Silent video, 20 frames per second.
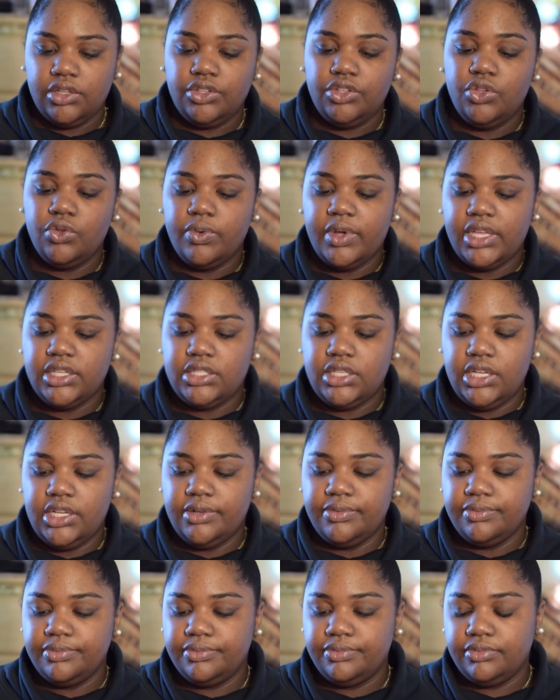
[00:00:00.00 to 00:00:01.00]

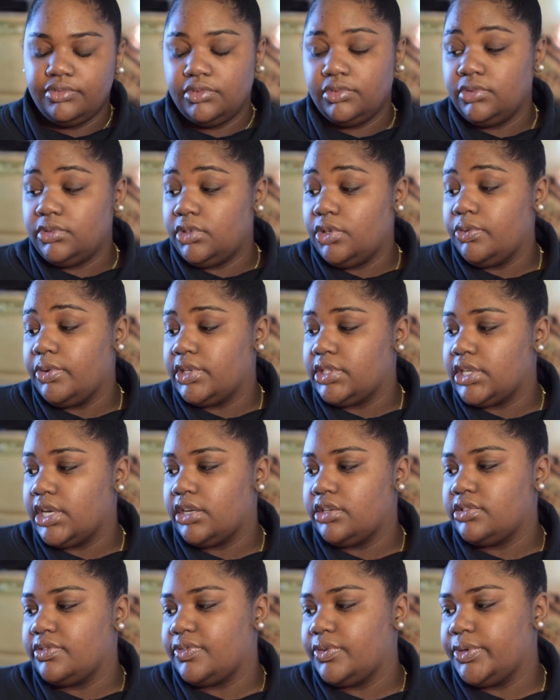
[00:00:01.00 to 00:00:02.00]
USD, US
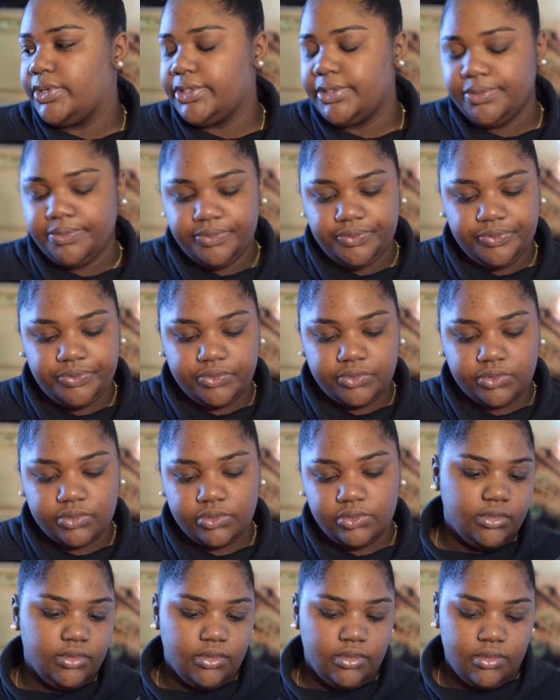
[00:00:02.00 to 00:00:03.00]
dollars, of course.
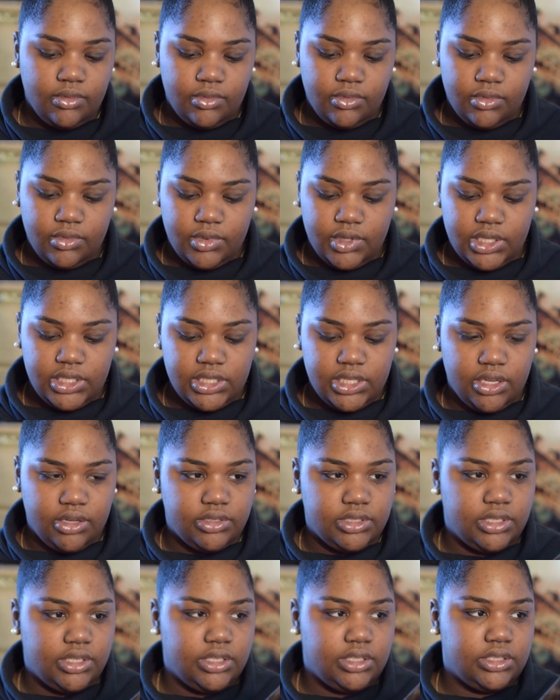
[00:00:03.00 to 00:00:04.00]
This
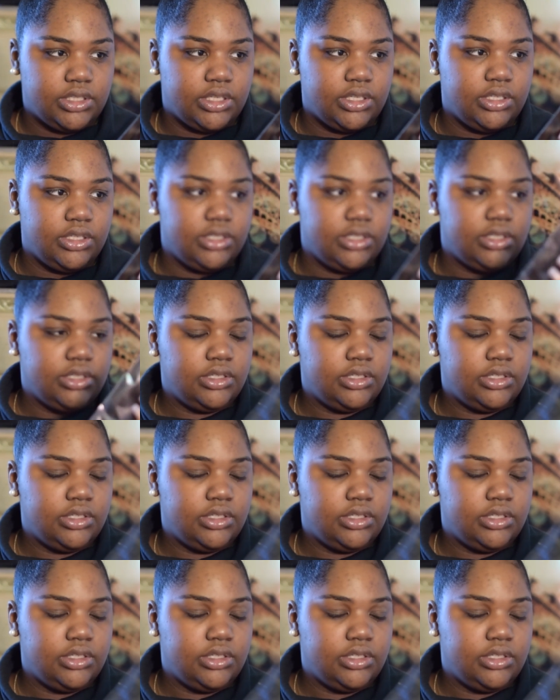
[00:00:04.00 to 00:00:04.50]
closure looks good.